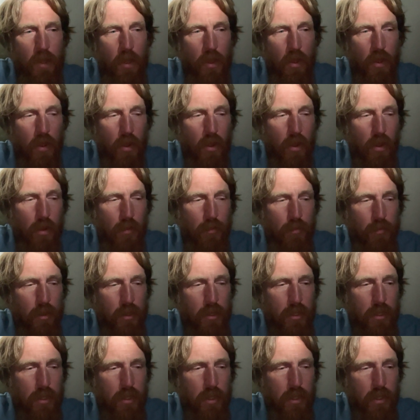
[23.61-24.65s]

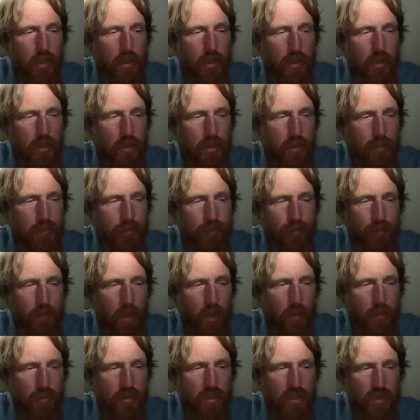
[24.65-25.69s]

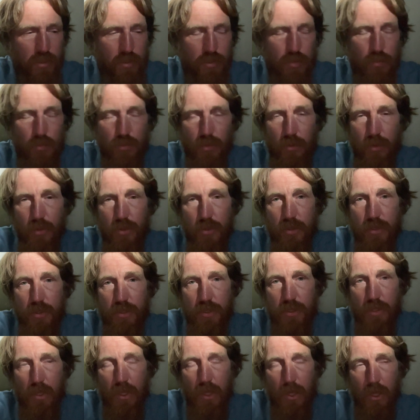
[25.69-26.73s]
I would say
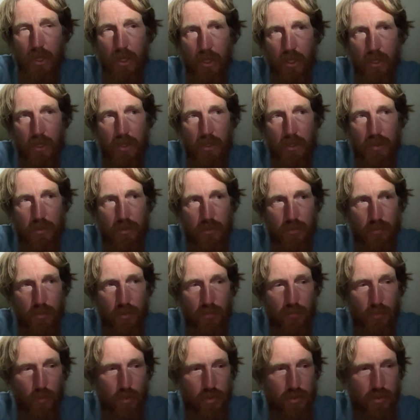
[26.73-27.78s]
2/3 to
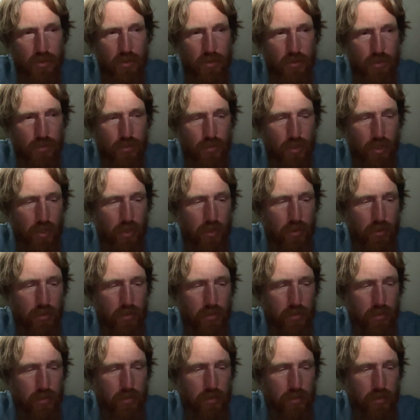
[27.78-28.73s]
3/4 of the trail